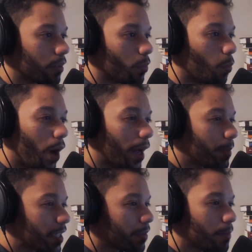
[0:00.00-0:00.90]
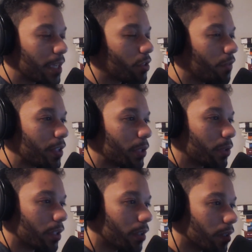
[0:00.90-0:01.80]
Why? Because it makes you feel
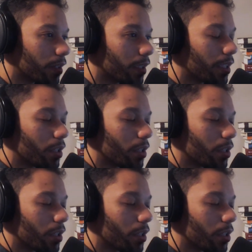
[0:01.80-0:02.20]
good.